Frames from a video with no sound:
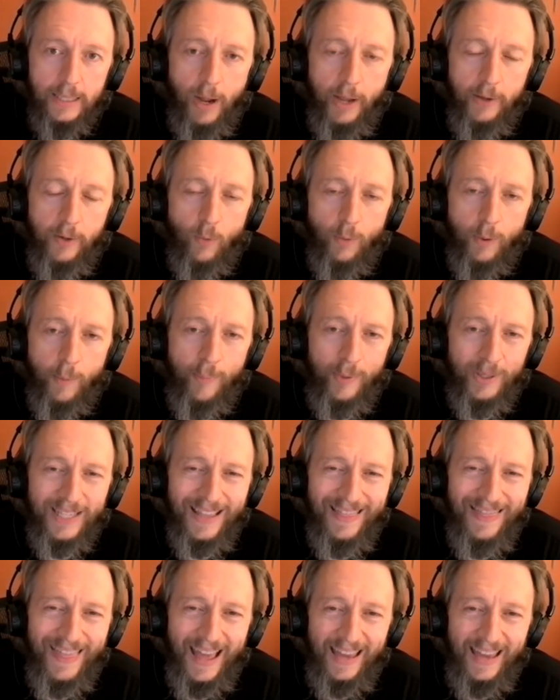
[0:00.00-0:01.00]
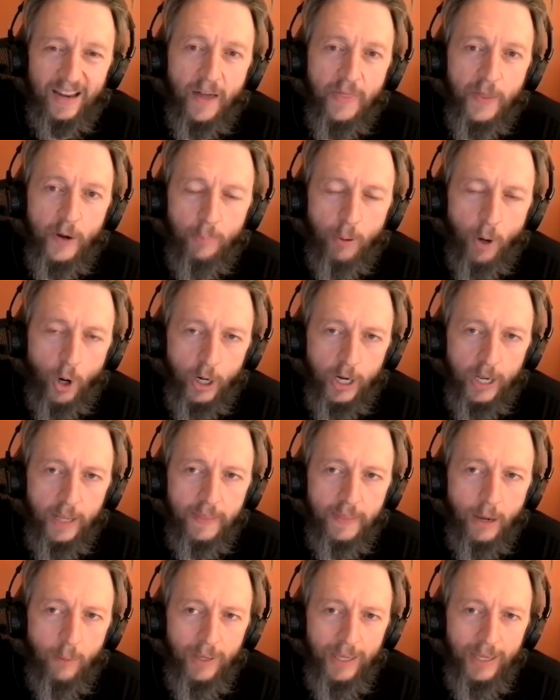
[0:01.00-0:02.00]
I don't represent that other party
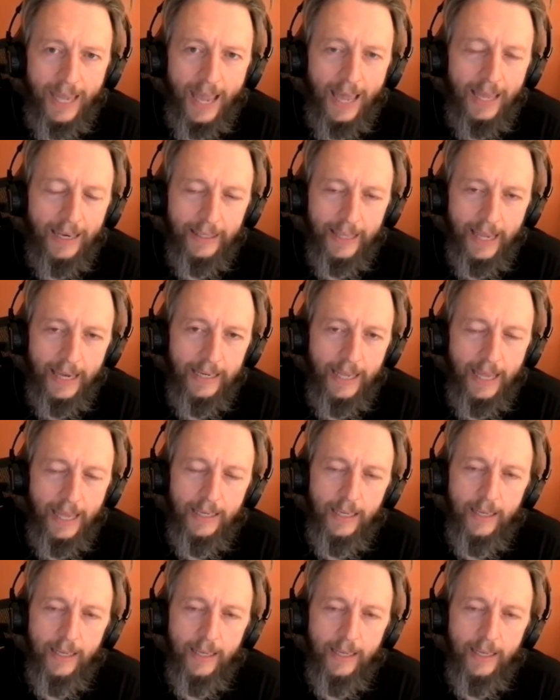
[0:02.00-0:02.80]
that we can't let get